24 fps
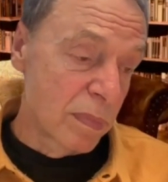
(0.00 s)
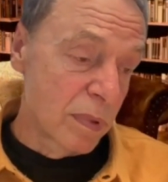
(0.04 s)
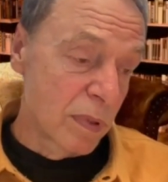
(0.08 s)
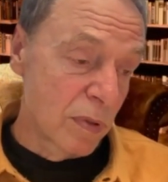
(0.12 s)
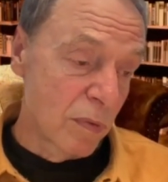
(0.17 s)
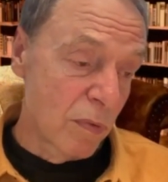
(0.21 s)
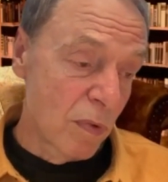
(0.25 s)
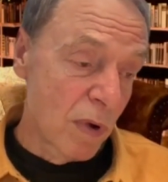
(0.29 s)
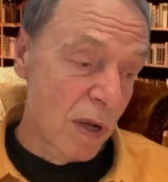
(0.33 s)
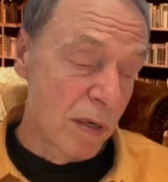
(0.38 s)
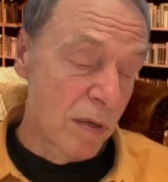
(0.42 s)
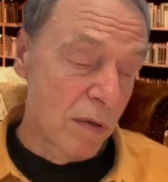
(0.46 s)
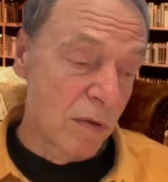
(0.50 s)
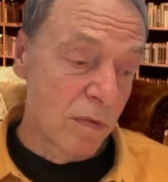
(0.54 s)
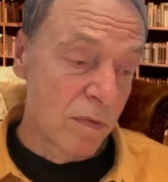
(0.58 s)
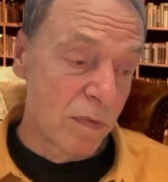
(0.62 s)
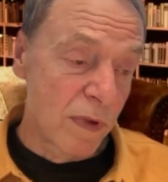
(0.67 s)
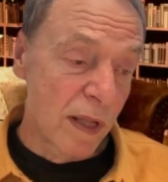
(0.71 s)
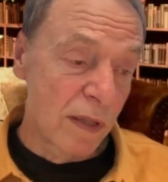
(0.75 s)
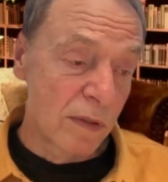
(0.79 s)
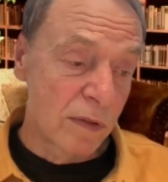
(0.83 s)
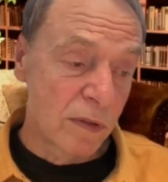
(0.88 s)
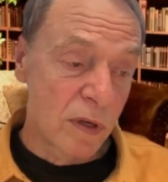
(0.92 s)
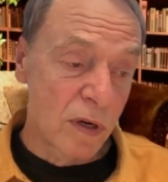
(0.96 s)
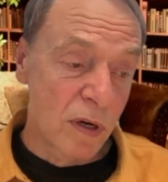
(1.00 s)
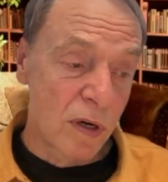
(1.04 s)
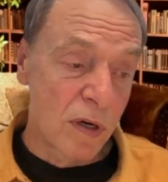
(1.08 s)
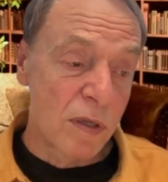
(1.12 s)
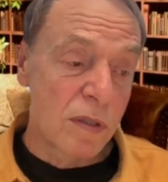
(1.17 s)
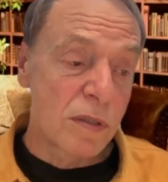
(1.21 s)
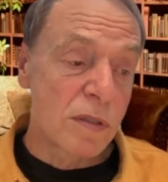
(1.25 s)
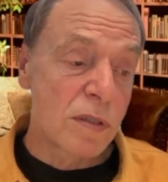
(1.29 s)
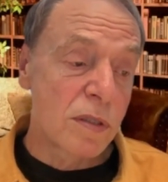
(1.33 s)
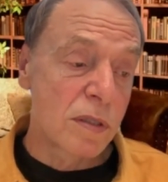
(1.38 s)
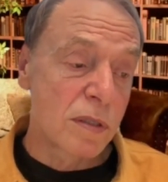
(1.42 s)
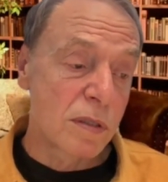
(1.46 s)
the one who felt
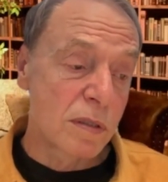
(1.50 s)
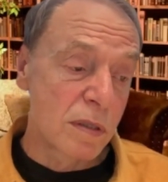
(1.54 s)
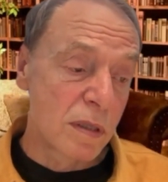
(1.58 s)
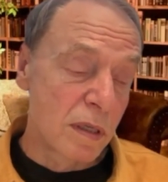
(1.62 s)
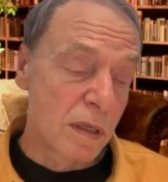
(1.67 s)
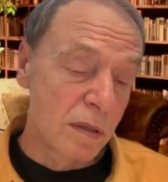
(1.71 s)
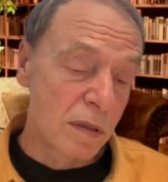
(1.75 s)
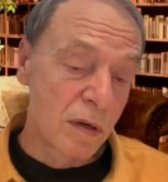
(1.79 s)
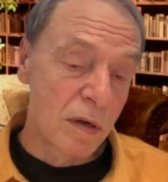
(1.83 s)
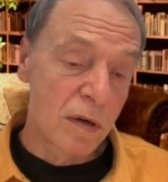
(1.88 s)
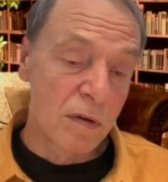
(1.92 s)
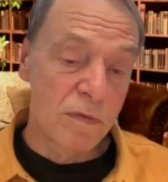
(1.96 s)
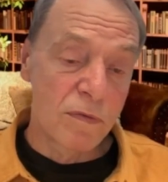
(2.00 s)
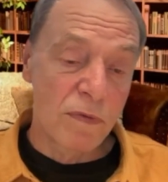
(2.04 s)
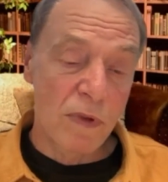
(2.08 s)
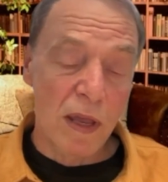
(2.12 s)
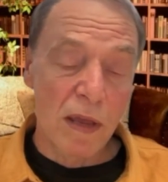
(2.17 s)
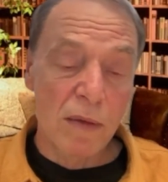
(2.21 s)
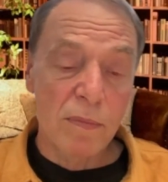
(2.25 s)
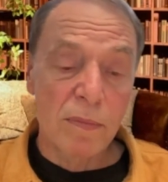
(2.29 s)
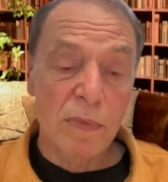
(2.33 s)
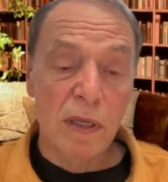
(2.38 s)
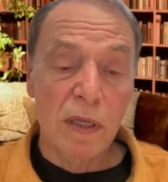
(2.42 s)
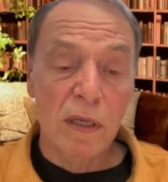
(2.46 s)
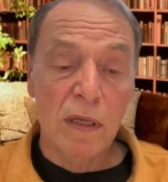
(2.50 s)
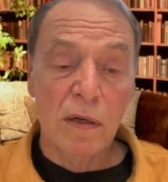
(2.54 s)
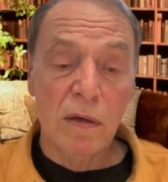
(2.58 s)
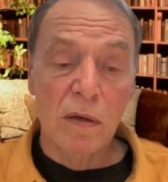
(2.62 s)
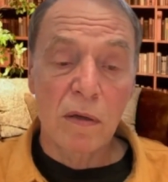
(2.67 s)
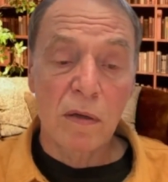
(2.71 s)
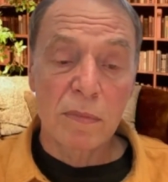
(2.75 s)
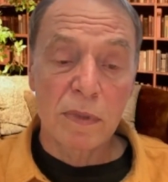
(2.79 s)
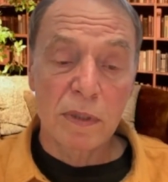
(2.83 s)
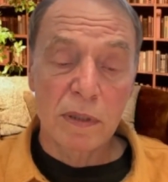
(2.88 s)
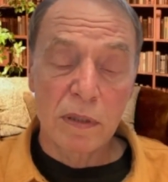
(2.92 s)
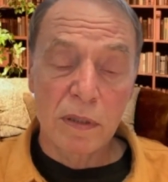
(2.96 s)
cursed, that her family had
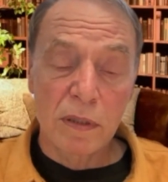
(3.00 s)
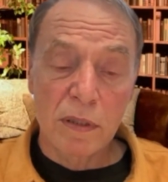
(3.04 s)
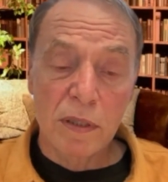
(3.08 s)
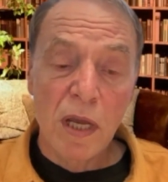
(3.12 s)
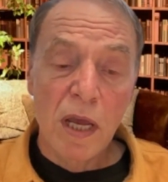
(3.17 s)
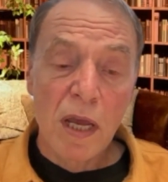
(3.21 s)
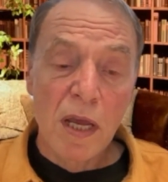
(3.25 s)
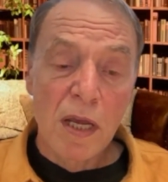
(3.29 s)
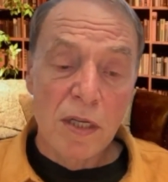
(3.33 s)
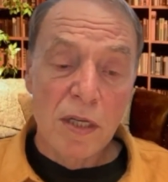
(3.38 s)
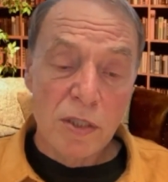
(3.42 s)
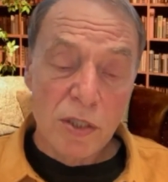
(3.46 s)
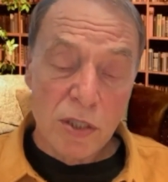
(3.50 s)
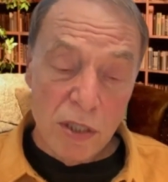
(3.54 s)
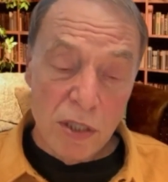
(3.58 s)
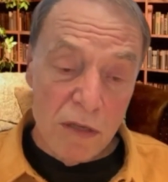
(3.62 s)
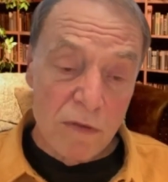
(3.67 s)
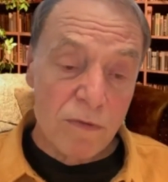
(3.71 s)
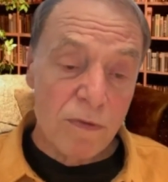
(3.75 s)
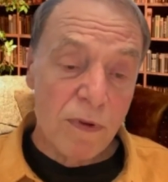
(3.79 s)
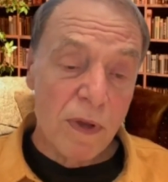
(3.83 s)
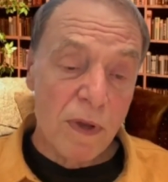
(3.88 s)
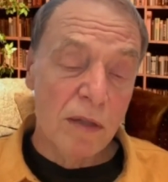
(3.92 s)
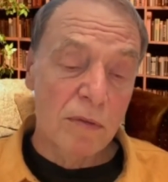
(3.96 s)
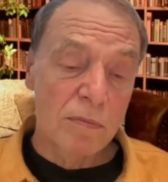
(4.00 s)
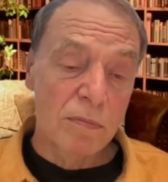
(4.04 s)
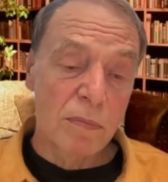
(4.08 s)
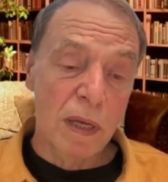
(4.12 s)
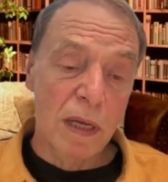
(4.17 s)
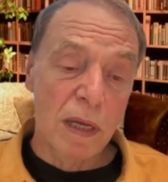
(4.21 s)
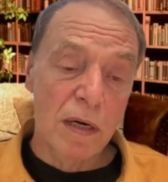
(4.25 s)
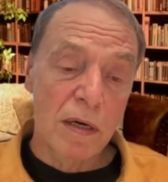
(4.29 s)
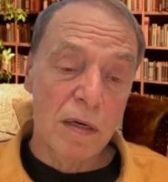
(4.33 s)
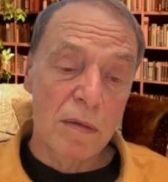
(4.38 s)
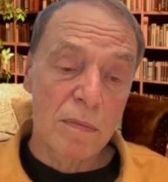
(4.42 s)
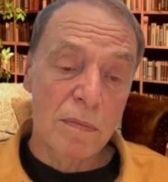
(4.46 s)
all been cursed. She felt
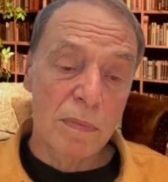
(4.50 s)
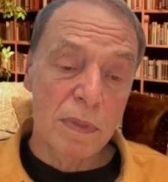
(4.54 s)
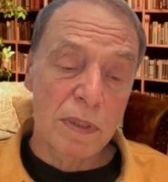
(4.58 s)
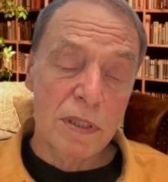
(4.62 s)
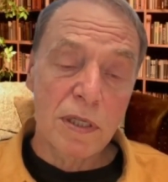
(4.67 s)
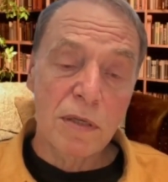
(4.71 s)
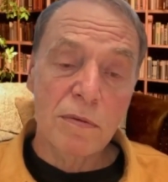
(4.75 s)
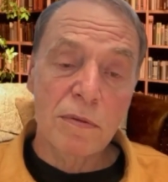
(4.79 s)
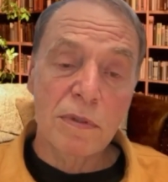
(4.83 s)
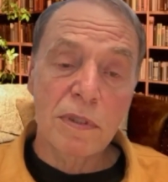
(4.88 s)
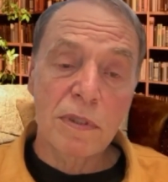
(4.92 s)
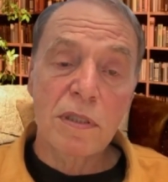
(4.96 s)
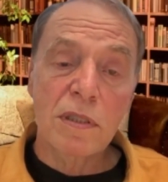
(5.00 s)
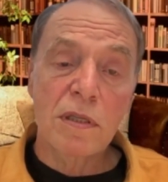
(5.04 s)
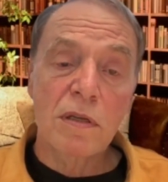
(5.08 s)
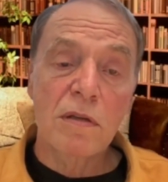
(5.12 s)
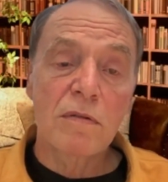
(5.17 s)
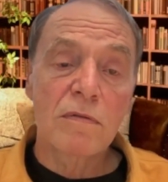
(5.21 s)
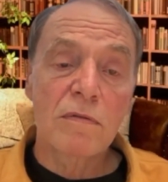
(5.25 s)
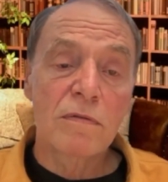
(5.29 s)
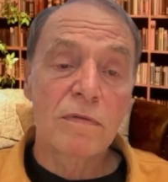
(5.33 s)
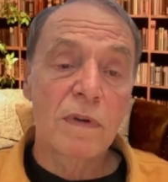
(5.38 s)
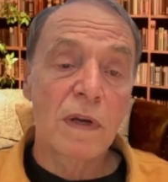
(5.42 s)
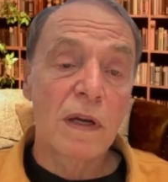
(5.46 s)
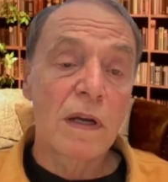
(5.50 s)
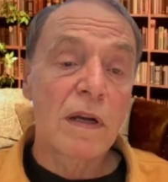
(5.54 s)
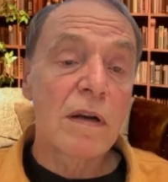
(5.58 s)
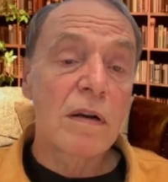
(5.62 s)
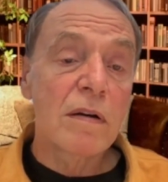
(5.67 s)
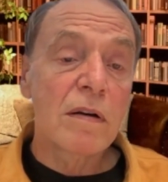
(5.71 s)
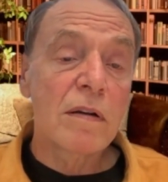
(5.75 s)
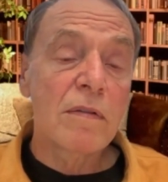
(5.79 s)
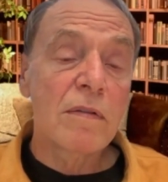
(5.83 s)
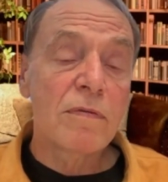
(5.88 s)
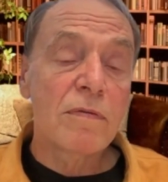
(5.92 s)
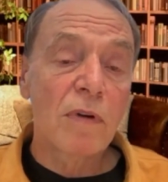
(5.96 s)
better, but she was still
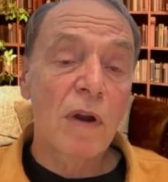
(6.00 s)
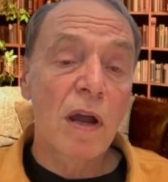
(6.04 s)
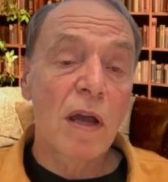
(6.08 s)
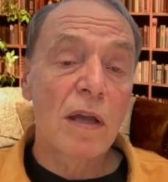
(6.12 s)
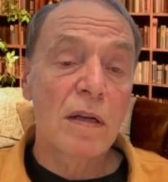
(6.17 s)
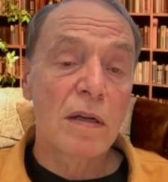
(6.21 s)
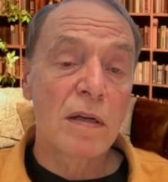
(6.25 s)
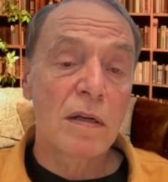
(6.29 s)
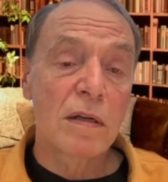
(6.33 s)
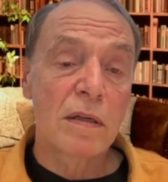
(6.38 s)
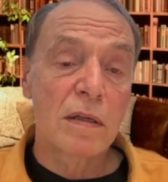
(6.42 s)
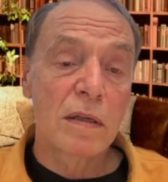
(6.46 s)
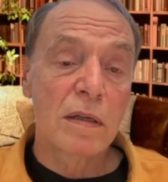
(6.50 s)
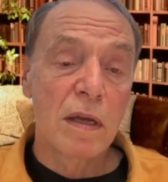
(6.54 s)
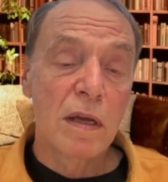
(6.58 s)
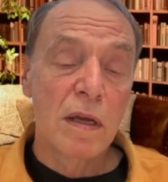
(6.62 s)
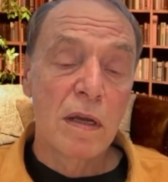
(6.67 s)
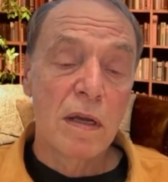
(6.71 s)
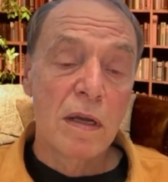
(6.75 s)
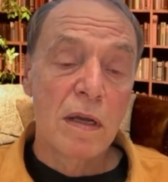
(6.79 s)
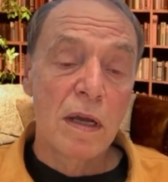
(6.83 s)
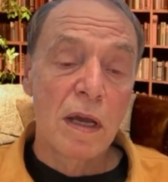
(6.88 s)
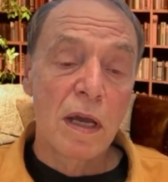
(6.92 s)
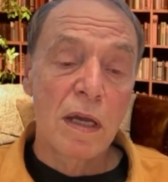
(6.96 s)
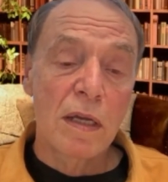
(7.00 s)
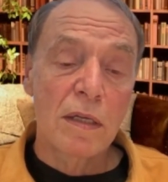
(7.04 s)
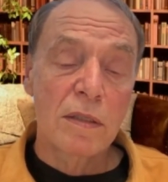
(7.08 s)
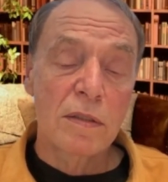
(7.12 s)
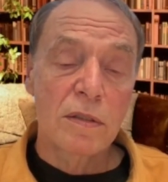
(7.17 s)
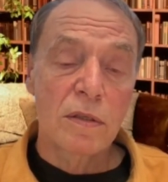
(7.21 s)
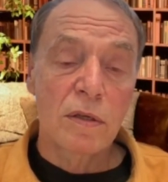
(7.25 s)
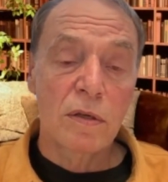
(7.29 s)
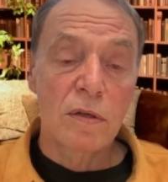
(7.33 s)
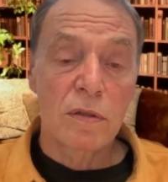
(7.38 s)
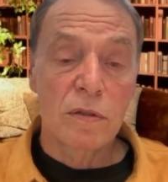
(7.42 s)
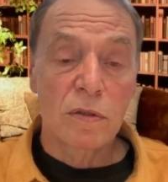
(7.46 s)
very frightened
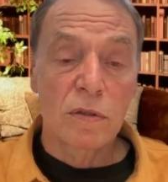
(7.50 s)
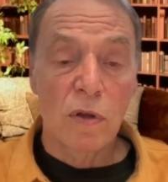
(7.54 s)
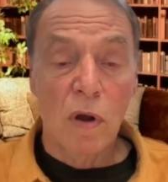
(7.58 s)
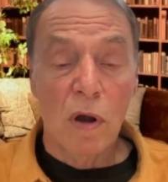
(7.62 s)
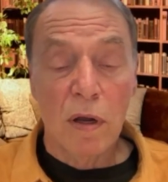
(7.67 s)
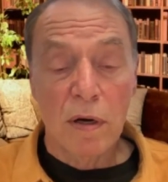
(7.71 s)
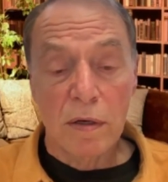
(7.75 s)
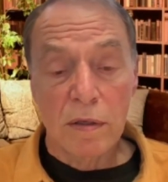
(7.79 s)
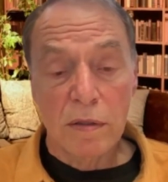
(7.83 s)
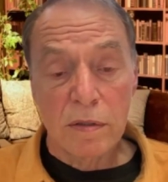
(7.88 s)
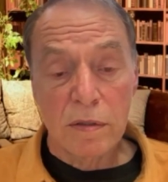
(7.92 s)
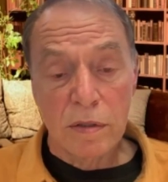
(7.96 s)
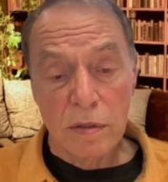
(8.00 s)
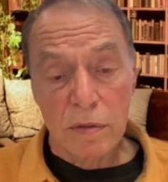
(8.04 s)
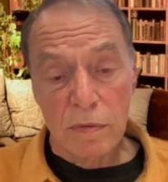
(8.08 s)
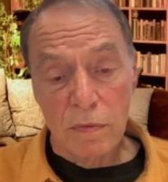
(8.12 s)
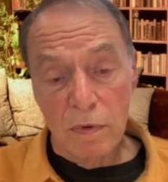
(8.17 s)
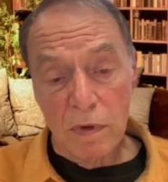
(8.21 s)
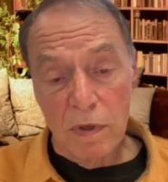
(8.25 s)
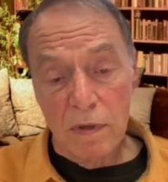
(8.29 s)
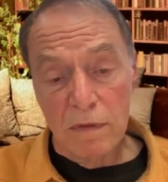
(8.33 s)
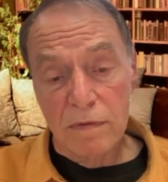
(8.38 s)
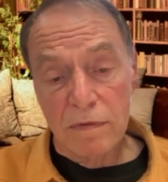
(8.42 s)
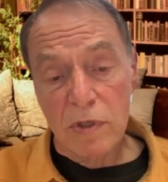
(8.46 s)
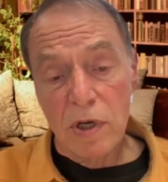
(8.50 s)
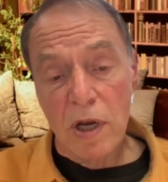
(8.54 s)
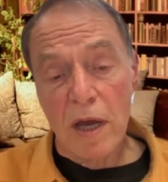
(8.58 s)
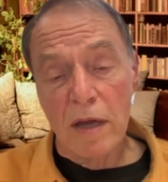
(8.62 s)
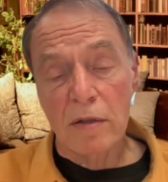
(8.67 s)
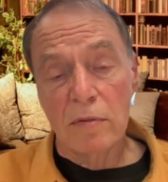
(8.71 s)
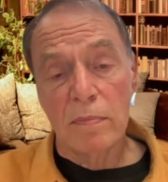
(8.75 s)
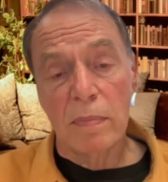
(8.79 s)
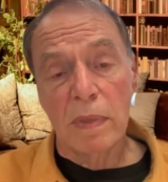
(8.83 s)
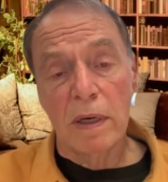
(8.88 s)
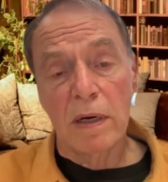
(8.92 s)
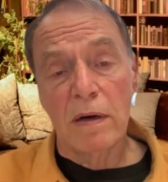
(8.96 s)
as her daughters were of
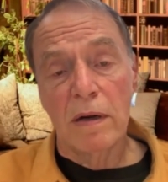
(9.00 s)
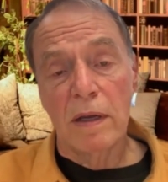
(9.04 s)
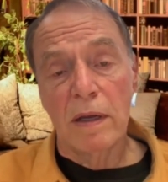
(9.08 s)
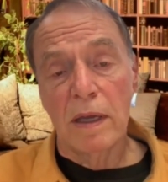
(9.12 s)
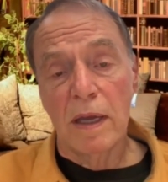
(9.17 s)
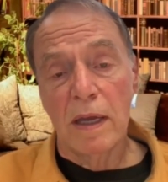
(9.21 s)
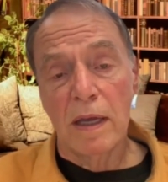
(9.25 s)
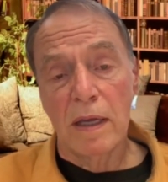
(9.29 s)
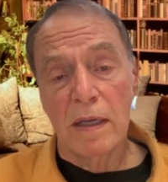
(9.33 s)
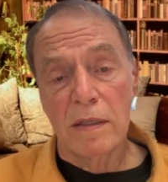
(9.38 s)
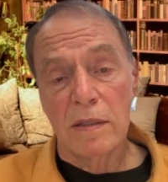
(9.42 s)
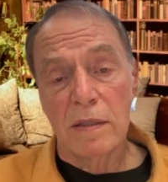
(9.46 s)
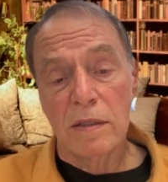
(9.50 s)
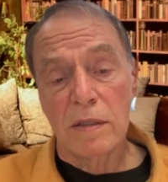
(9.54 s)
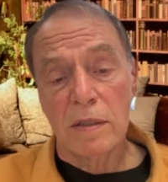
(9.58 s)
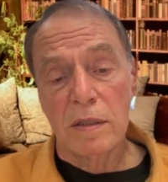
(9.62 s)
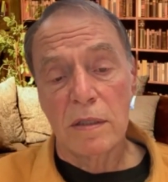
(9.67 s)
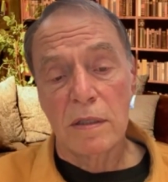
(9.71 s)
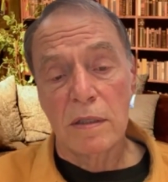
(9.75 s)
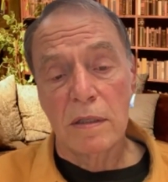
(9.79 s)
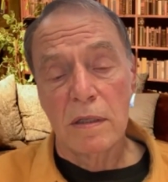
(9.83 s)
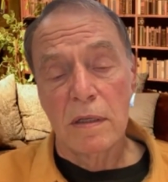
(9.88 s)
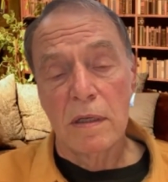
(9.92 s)
childbearing age.